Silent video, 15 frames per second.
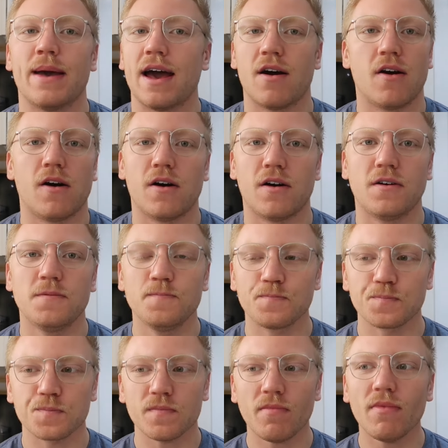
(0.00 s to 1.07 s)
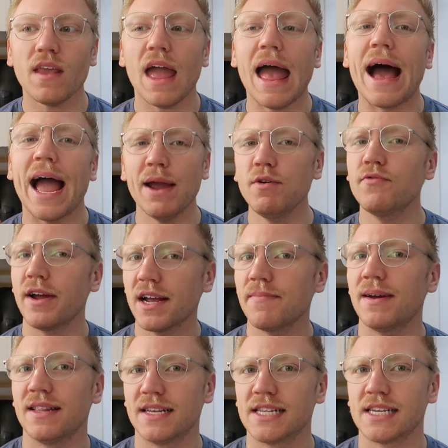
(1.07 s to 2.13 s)
at all, I would
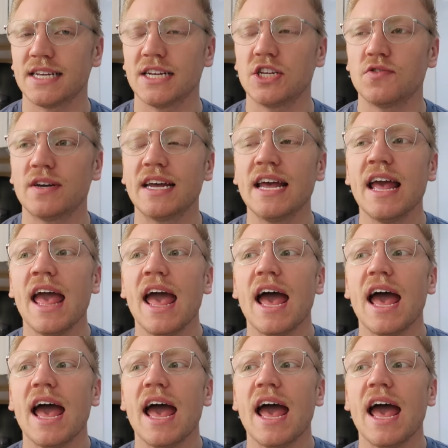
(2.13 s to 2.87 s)
recommend listening to it.